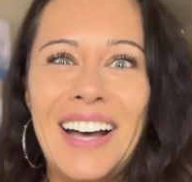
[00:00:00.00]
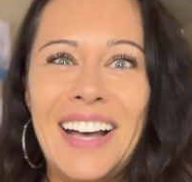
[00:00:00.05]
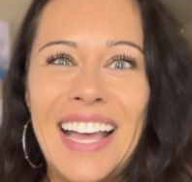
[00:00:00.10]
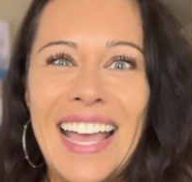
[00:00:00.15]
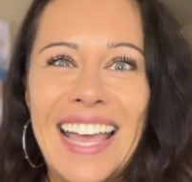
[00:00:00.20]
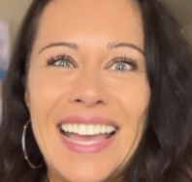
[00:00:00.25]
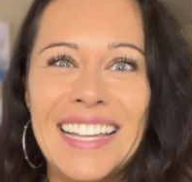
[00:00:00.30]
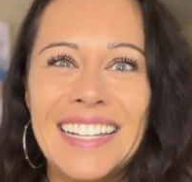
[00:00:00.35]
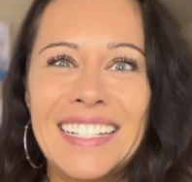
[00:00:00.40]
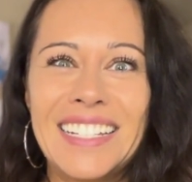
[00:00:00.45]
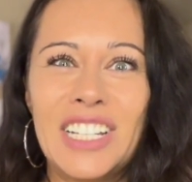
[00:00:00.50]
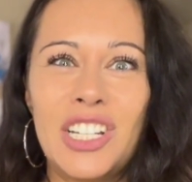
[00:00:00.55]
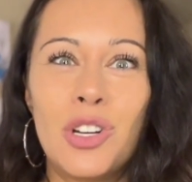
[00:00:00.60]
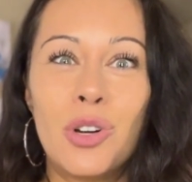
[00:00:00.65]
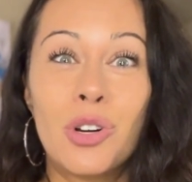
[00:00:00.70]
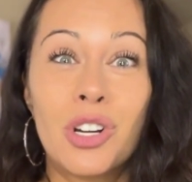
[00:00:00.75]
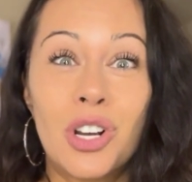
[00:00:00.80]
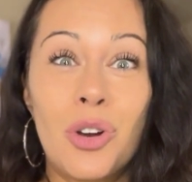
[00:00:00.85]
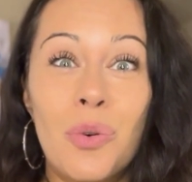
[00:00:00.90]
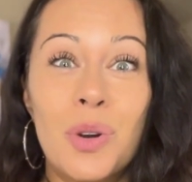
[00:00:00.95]
and
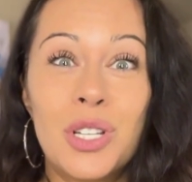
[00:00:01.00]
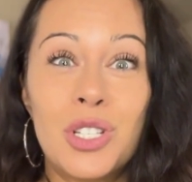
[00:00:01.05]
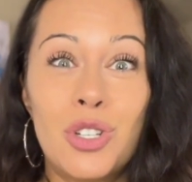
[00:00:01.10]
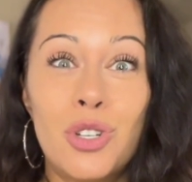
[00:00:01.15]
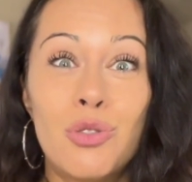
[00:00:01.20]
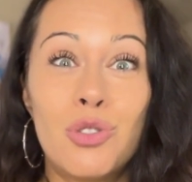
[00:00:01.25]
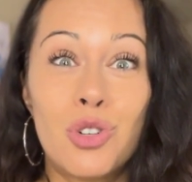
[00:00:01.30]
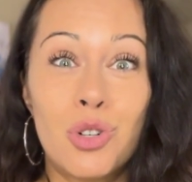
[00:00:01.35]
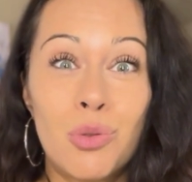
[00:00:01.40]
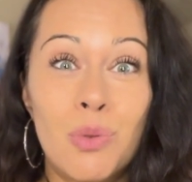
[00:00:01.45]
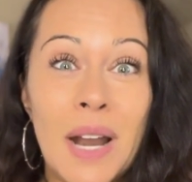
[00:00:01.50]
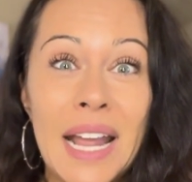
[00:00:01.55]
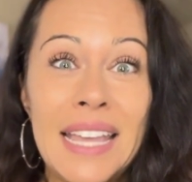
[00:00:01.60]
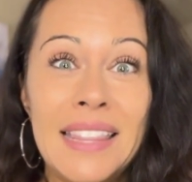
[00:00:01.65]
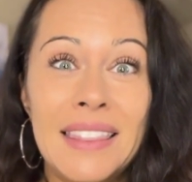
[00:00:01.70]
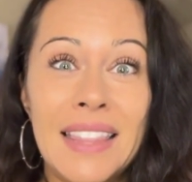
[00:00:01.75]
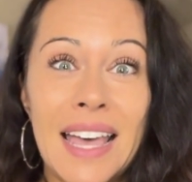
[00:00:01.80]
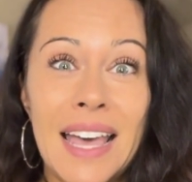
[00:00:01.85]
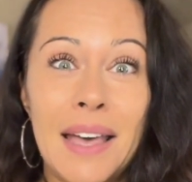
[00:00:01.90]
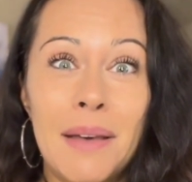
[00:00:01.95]
you're going to
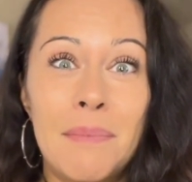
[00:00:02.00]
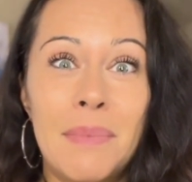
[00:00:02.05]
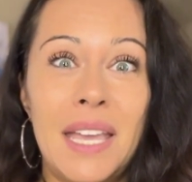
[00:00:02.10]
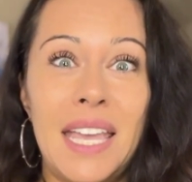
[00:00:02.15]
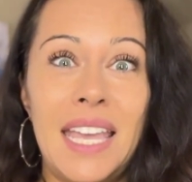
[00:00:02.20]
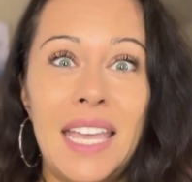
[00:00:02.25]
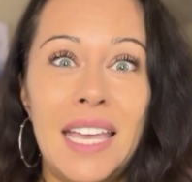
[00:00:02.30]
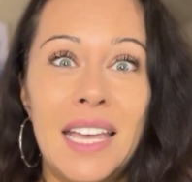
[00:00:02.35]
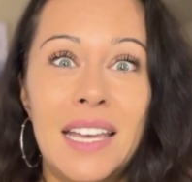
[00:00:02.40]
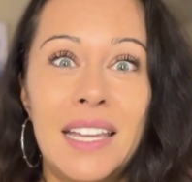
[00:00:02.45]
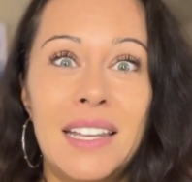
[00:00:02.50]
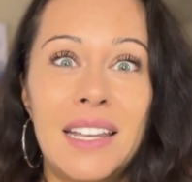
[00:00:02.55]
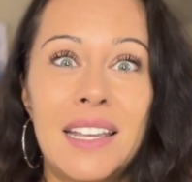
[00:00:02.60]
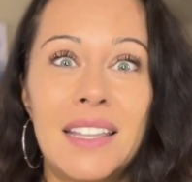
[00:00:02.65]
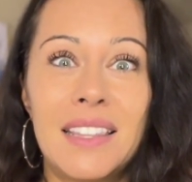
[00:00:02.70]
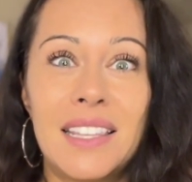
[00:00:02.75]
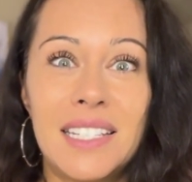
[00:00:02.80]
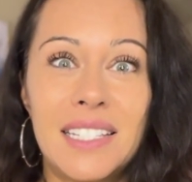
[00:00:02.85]
train them in the